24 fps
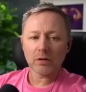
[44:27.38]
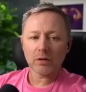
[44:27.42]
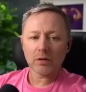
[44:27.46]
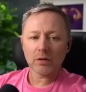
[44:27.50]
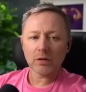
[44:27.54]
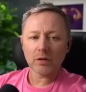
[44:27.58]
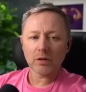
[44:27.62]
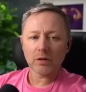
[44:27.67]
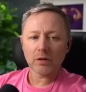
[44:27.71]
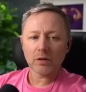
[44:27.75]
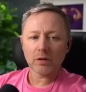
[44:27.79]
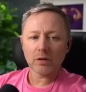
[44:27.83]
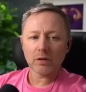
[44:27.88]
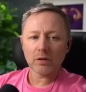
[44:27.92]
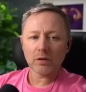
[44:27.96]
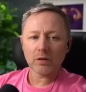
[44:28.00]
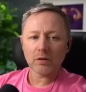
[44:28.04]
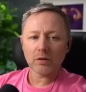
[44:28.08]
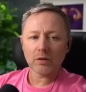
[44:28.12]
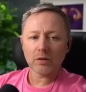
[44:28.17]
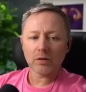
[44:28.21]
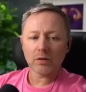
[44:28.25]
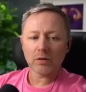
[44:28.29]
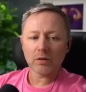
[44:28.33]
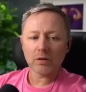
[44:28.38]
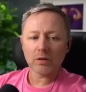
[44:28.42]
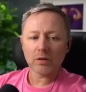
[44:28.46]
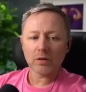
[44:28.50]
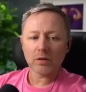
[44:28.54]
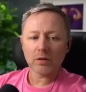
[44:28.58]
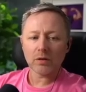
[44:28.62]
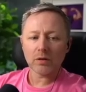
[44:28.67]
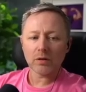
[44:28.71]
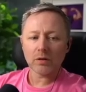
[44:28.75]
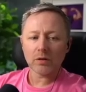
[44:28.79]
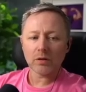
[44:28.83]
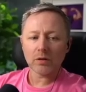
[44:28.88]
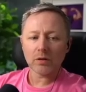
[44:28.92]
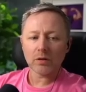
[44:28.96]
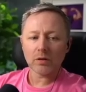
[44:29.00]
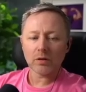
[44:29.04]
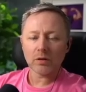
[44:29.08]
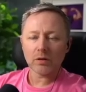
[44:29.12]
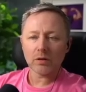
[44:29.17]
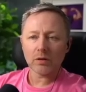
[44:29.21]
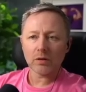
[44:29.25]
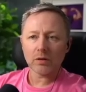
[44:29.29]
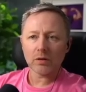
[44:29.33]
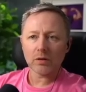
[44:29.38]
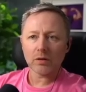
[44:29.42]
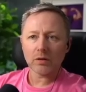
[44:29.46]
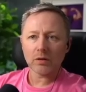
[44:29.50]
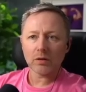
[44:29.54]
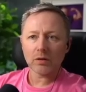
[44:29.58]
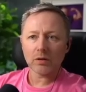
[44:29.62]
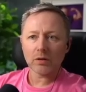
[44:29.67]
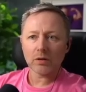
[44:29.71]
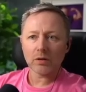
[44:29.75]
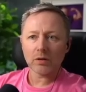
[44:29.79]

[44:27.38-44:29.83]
No one is speaking in this clip.